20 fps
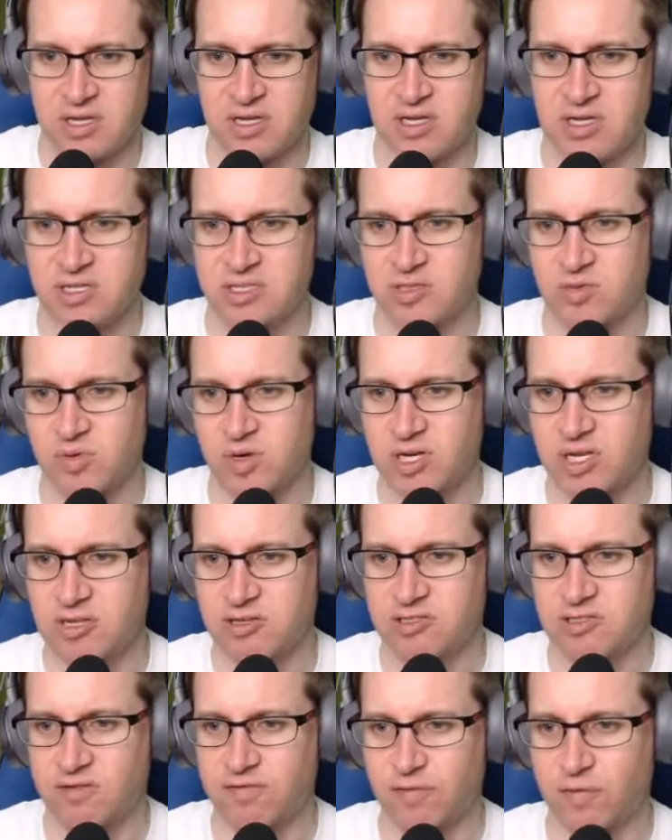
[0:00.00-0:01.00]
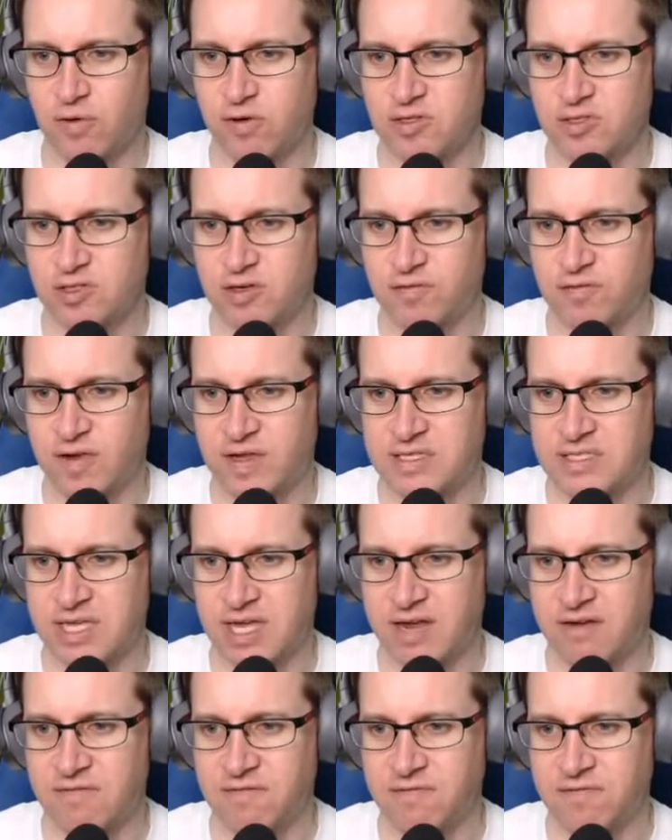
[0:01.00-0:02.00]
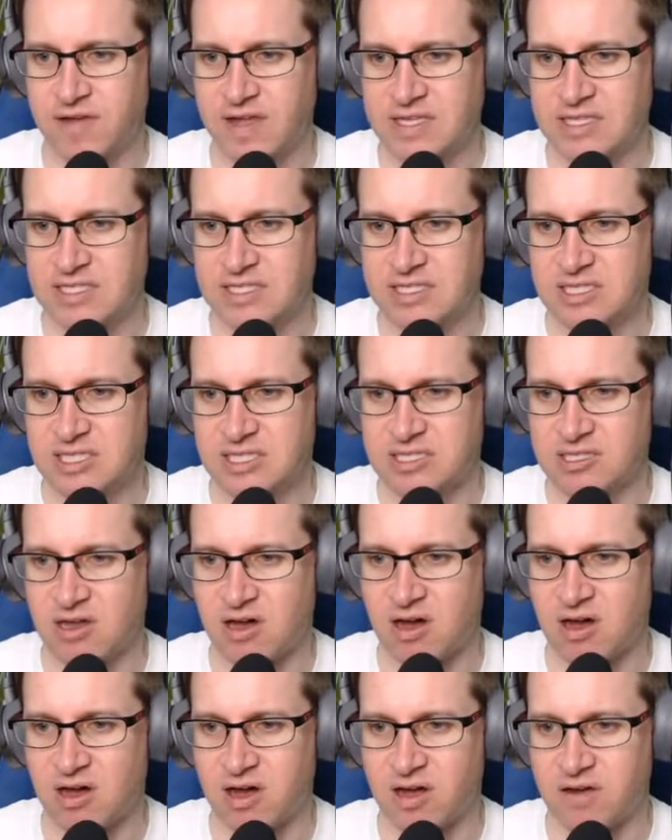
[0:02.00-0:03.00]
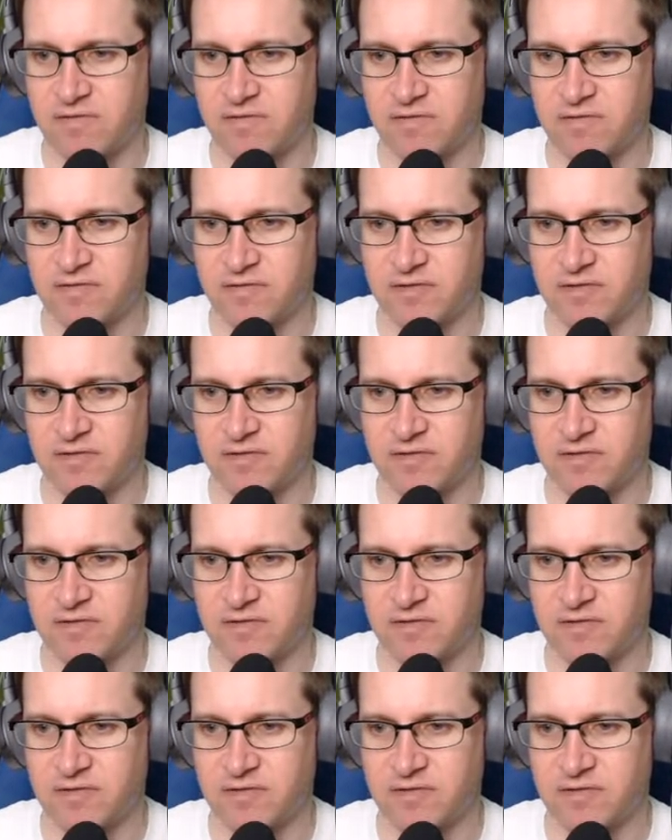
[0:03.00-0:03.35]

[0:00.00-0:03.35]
So we're going to use the forestry fence and fence this off.